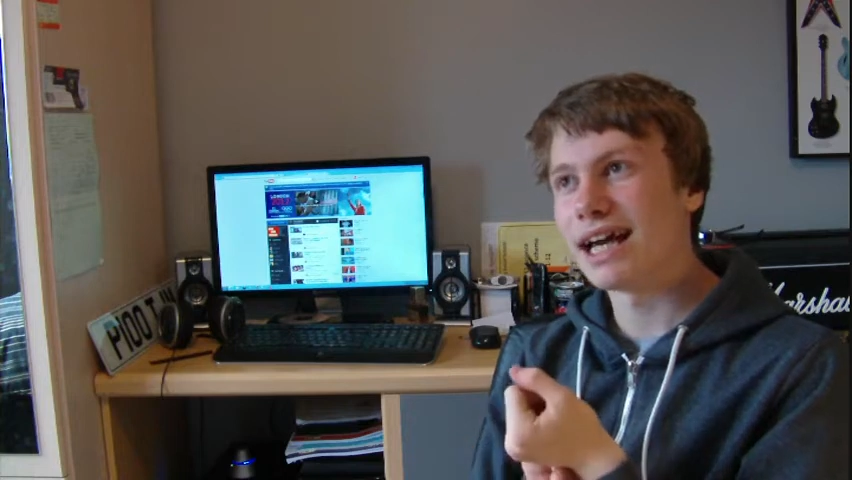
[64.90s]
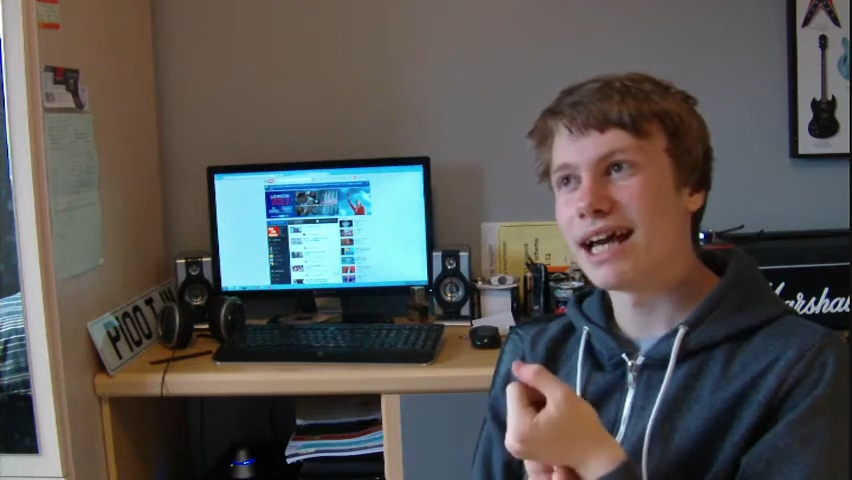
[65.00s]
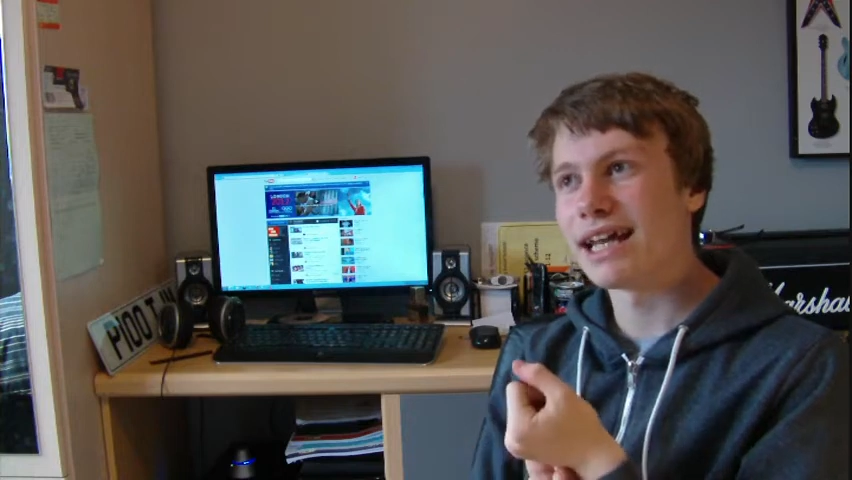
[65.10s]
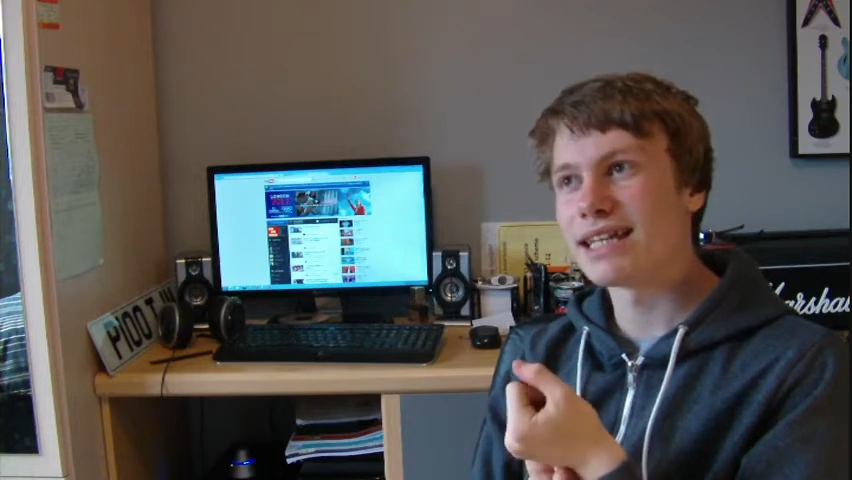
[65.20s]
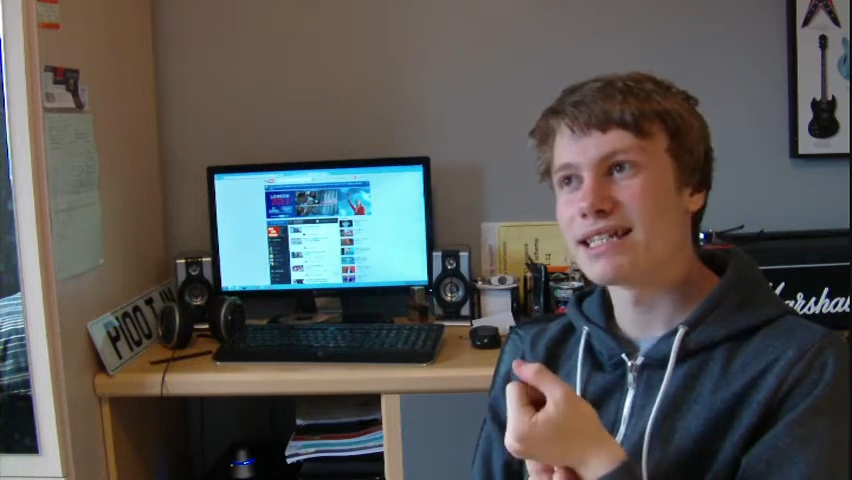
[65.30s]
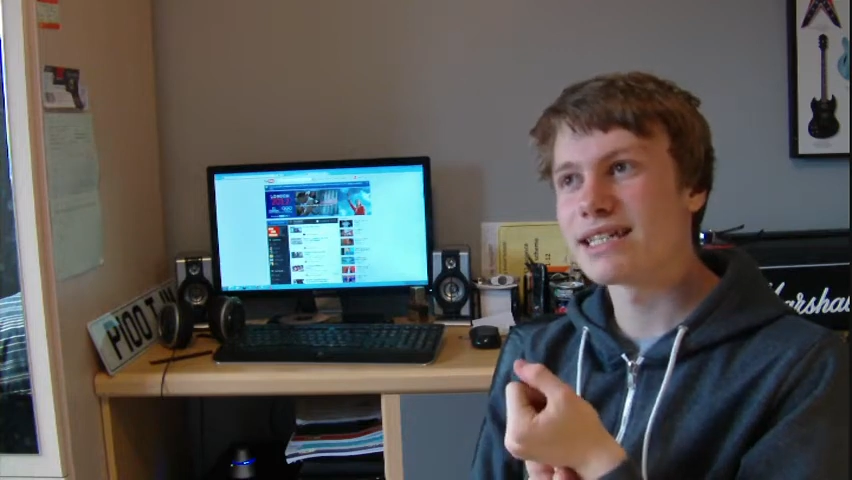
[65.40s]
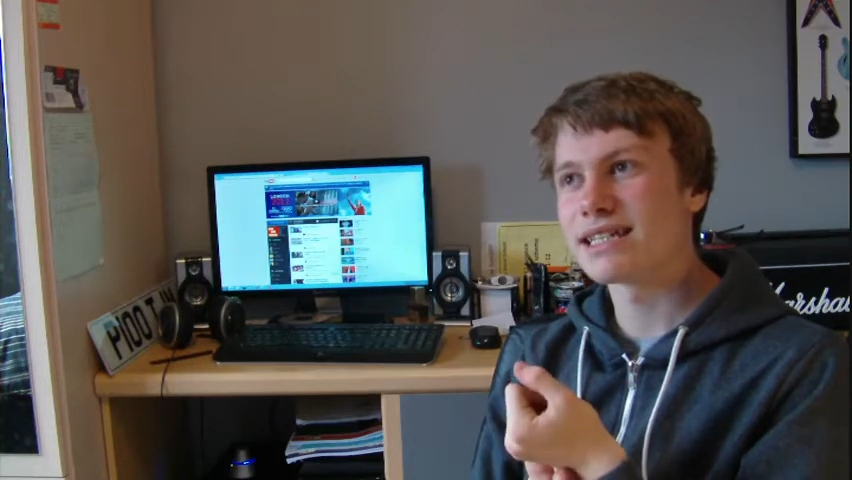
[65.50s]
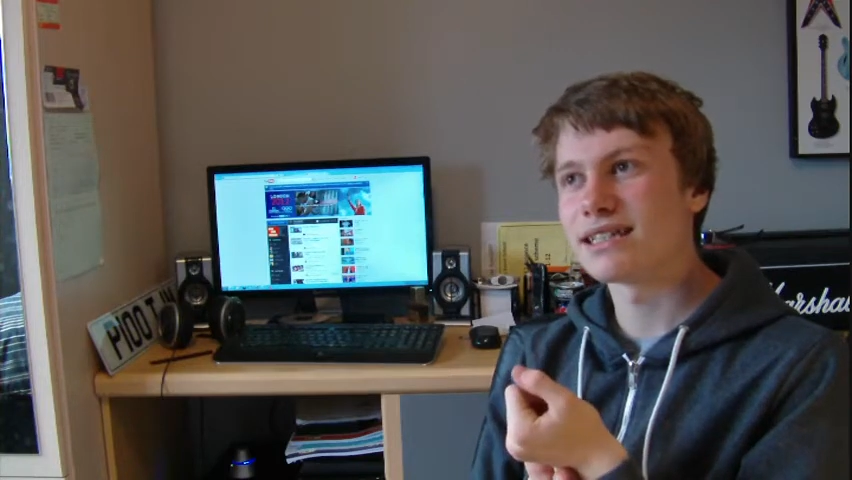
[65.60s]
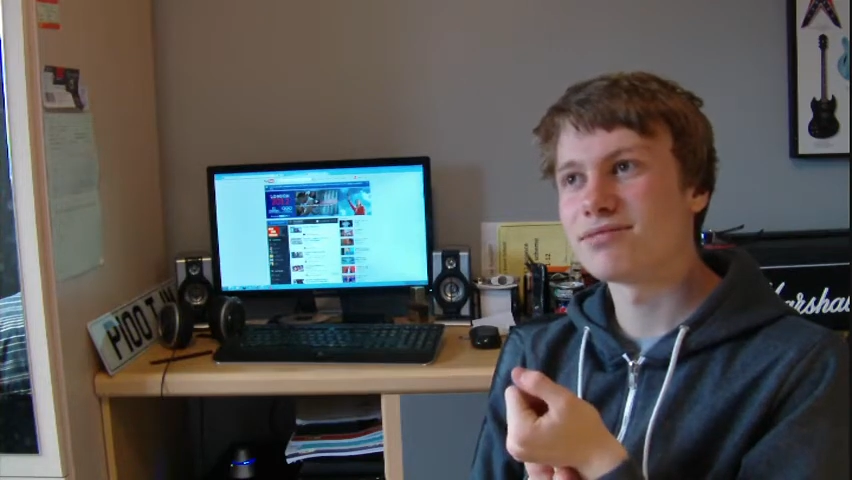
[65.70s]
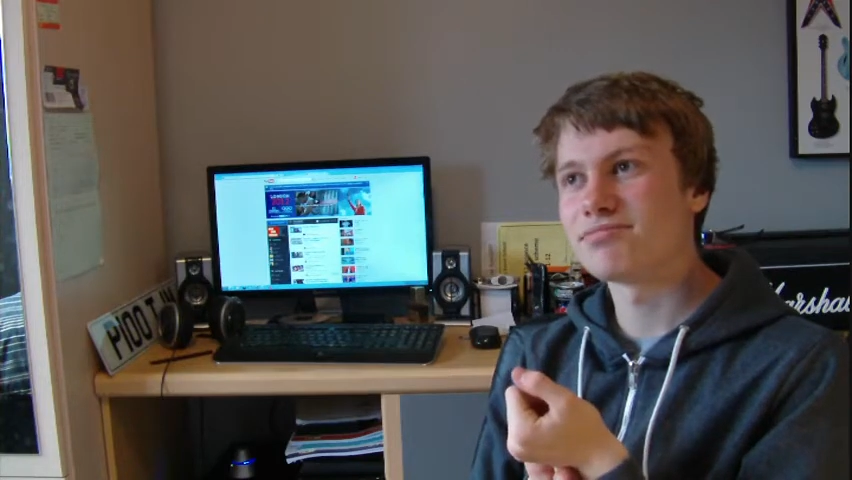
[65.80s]

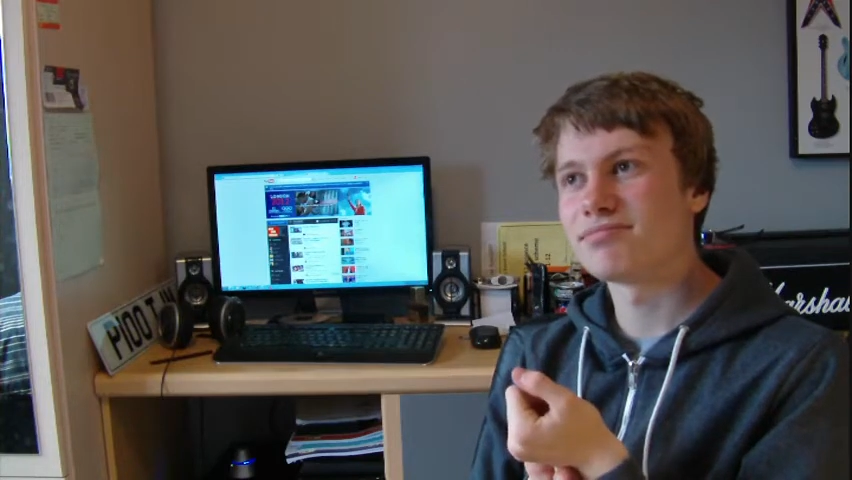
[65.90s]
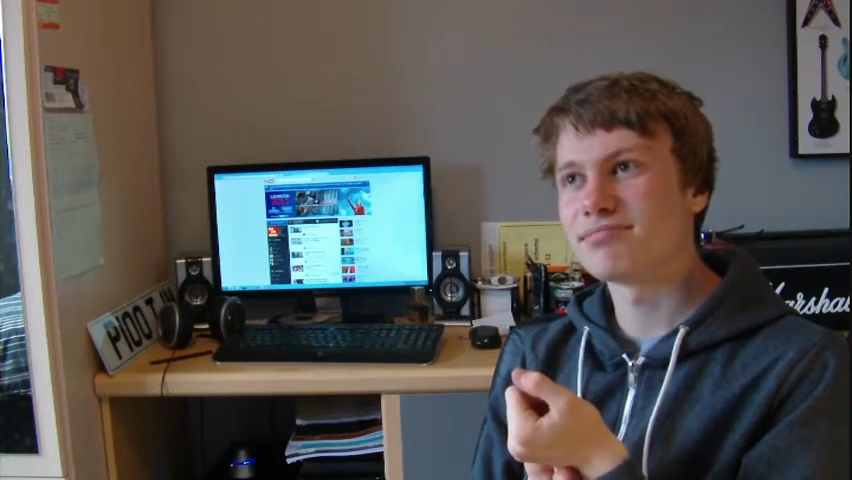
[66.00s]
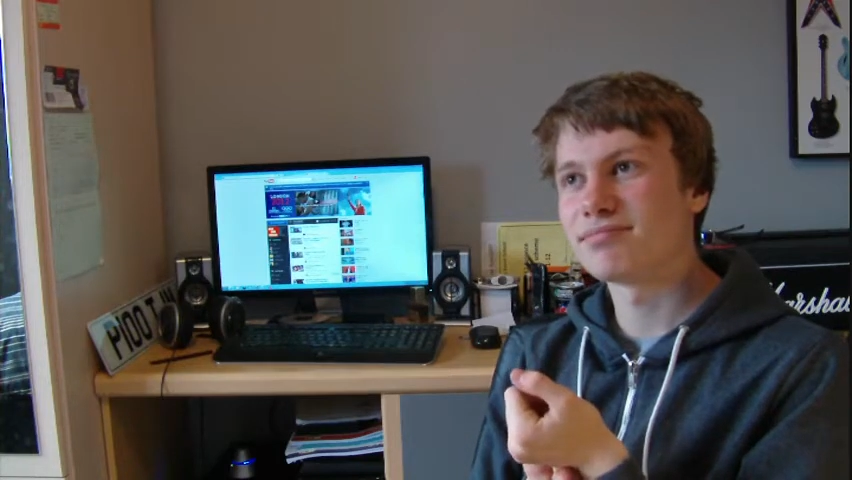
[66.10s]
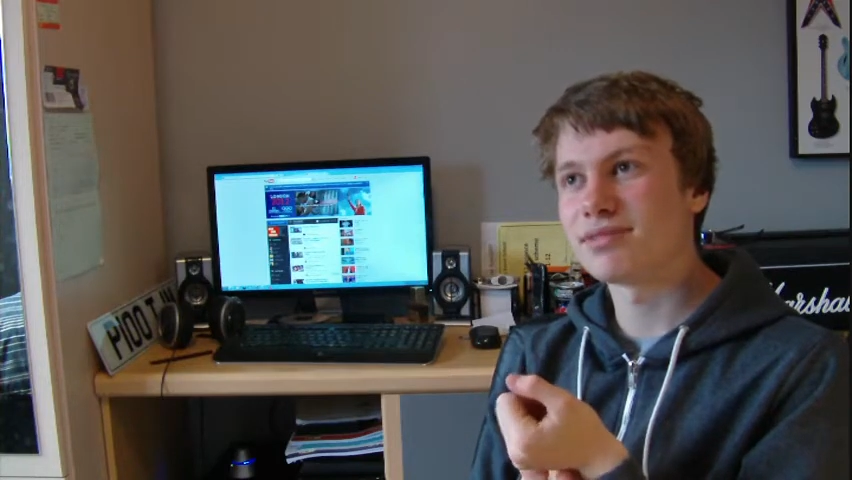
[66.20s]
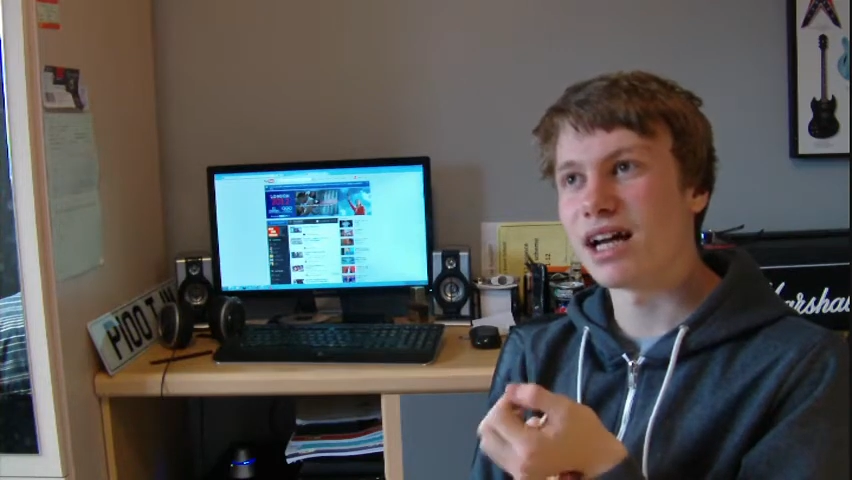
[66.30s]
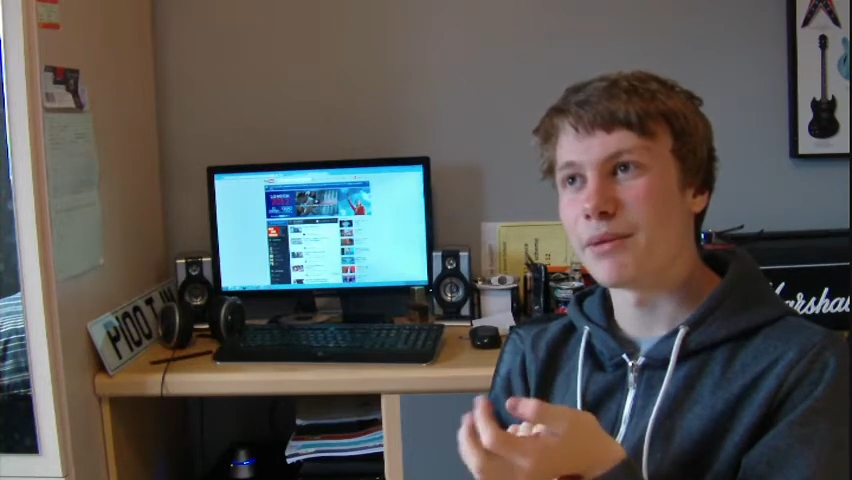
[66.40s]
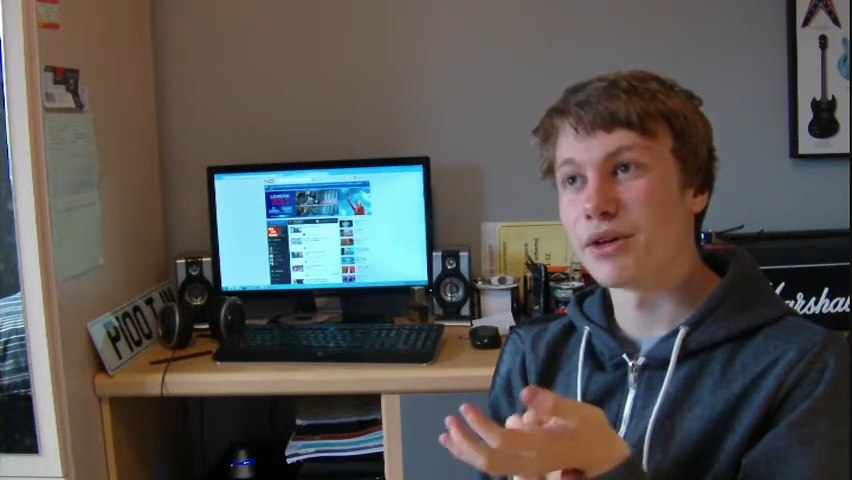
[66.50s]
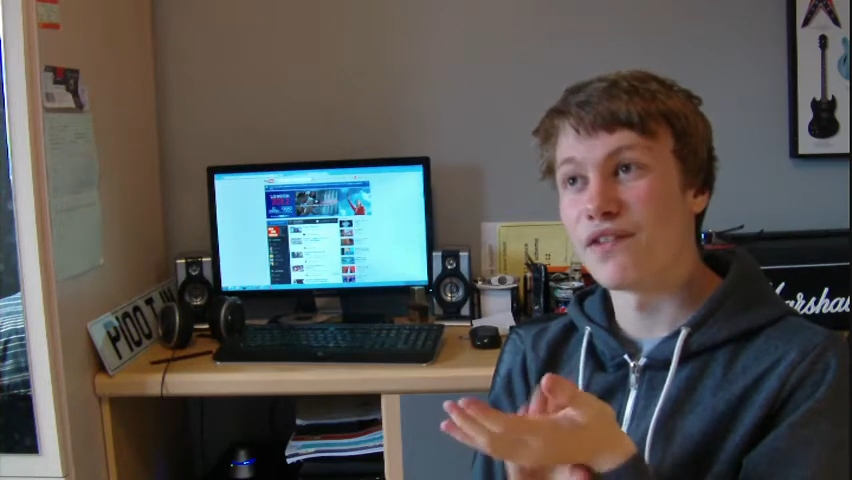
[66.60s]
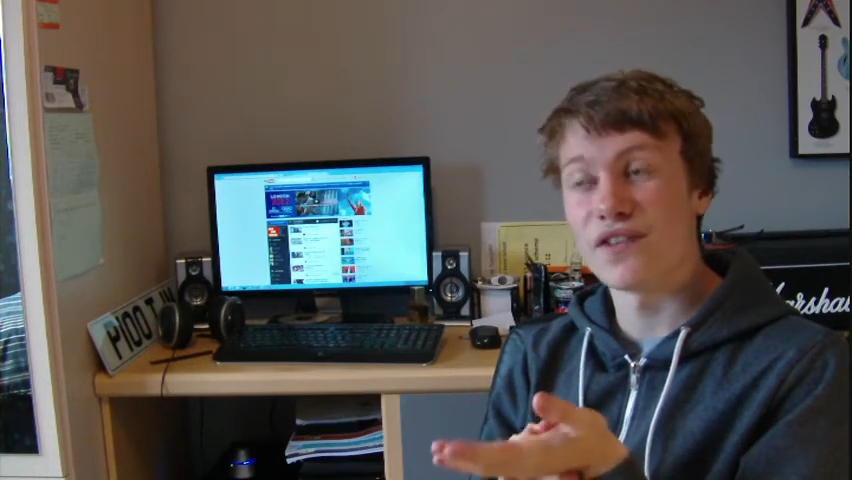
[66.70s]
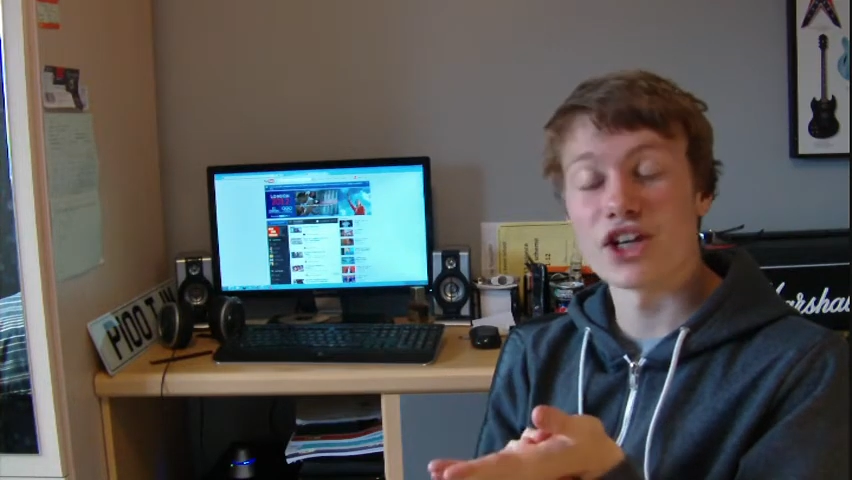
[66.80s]
and I'm
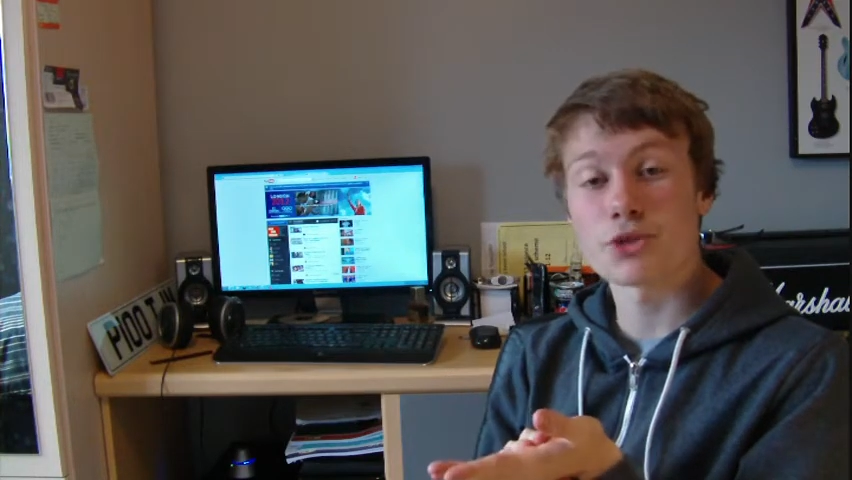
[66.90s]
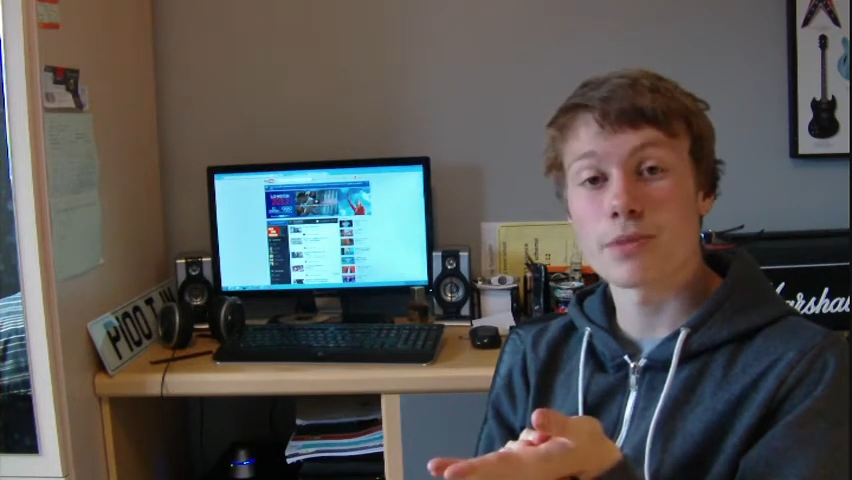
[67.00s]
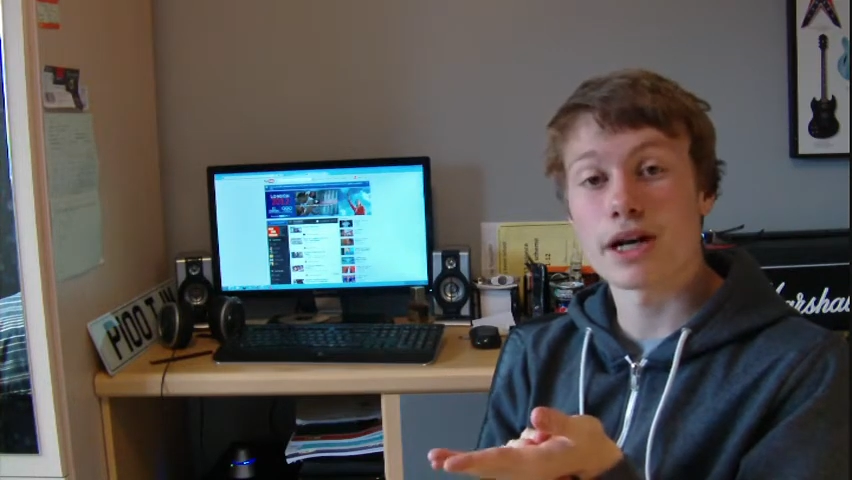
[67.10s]
going to finish